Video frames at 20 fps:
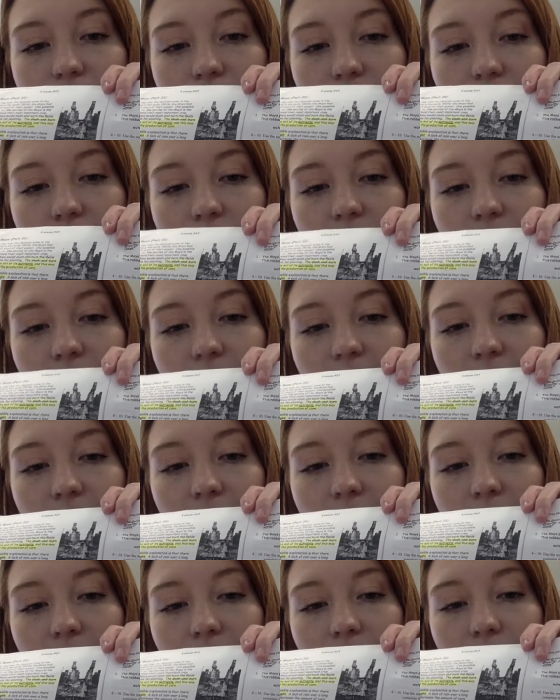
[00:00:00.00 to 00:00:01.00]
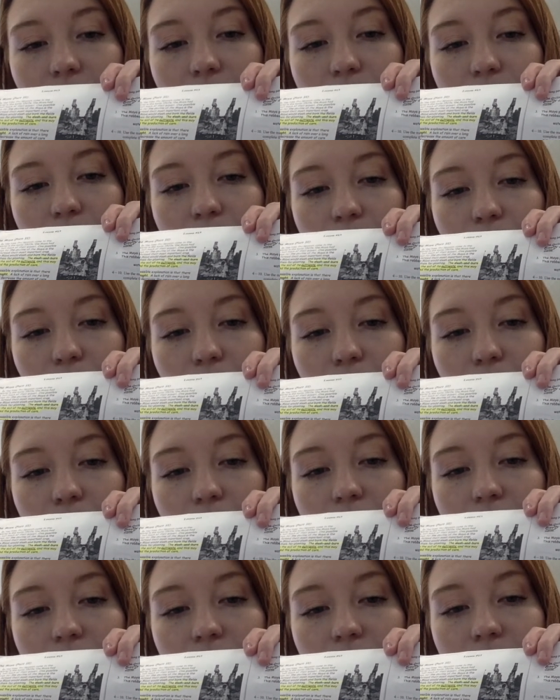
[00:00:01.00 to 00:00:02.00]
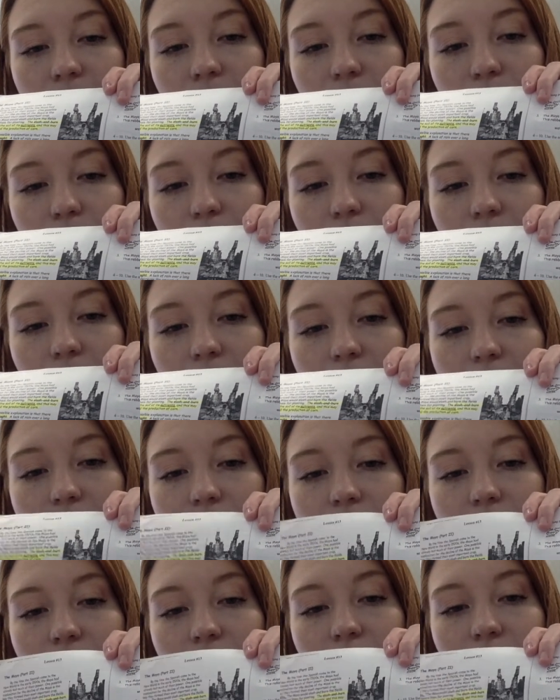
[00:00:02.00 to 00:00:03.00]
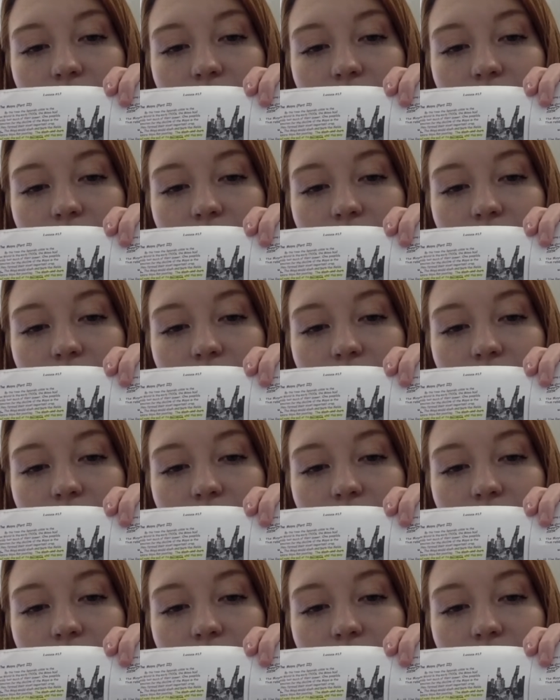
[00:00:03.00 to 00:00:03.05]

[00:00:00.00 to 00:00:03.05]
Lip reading: already bulleted there for us.